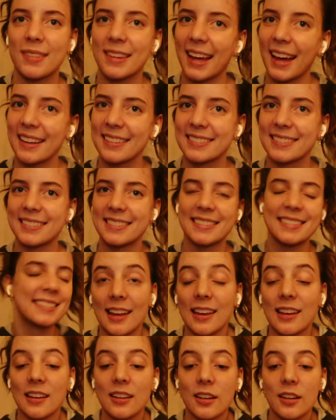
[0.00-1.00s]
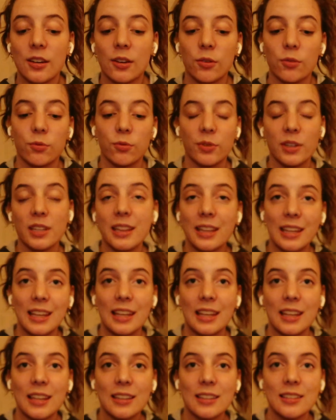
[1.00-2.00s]
yeah, I
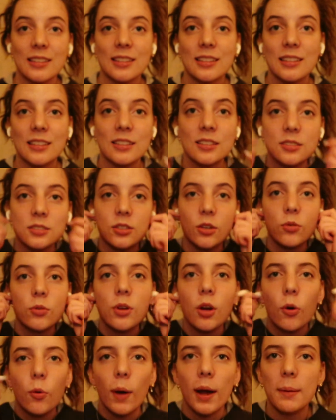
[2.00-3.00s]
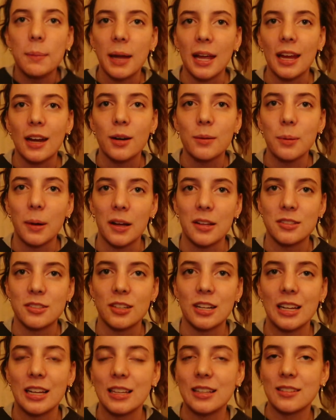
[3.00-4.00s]
really don't know why my AirPods
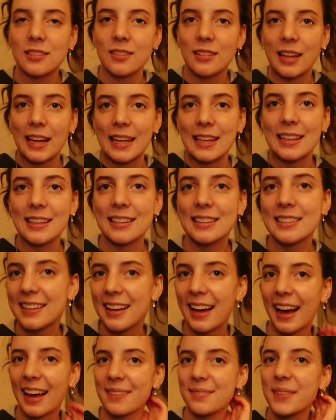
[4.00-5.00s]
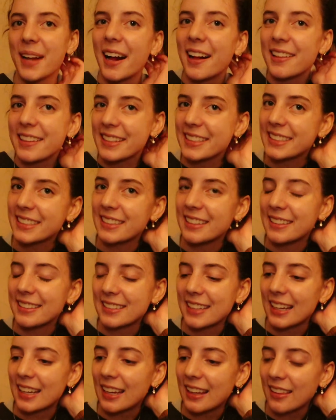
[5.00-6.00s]
are in. Like, I'm not listening
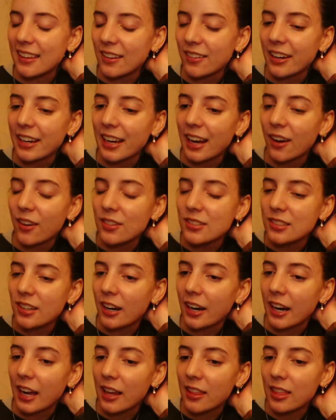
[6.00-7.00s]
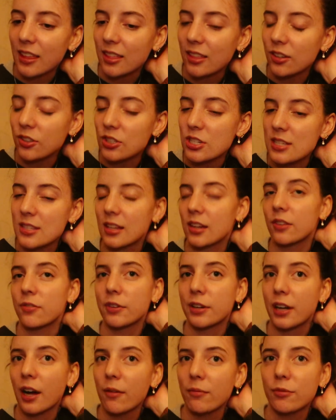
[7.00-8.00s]
to anything right now. Sorry, I think they're just there
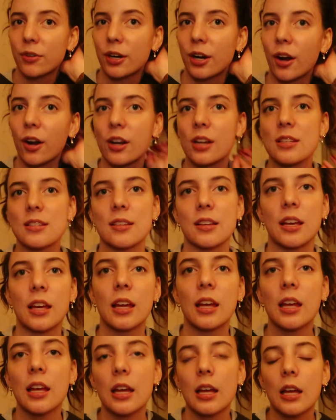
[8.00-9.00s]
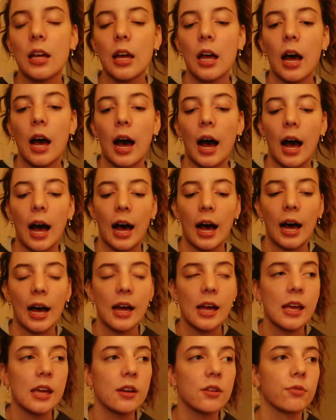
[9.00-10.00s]
for comfort, honestly.
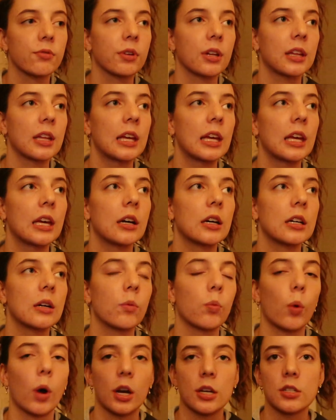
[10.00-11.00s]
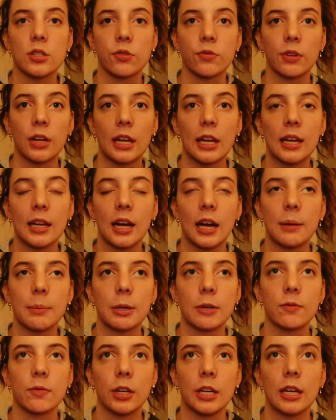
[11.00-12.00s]
I really want to read. I've
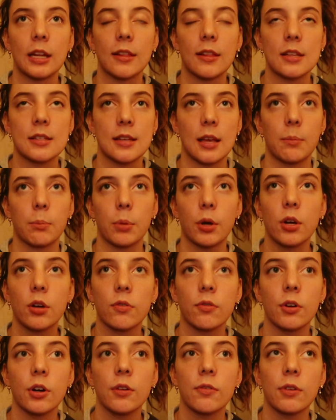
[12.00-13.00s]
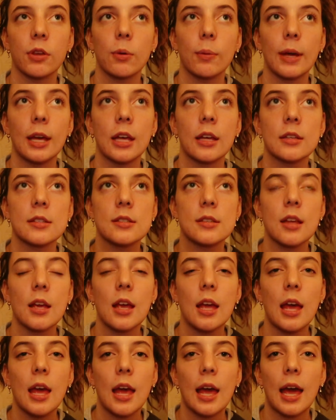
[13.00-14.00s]
been reading the same book for a few weeks,
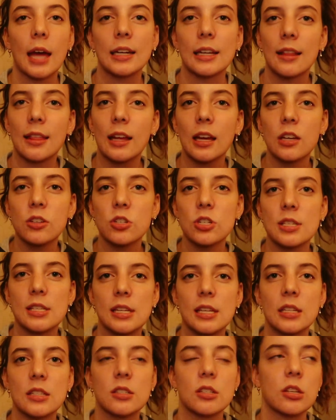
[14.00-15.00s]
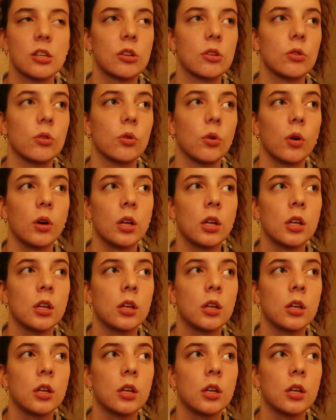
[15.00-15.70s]
and I think I just need to